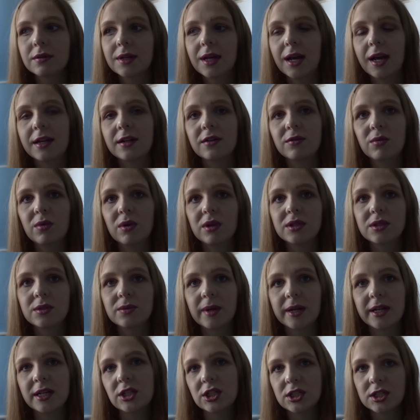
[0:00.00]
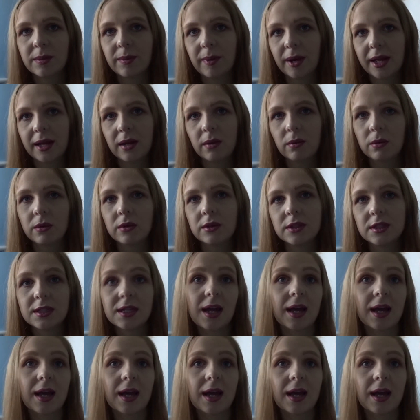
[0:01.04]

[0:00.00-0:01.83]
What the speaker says: kind of ones where you just apply it once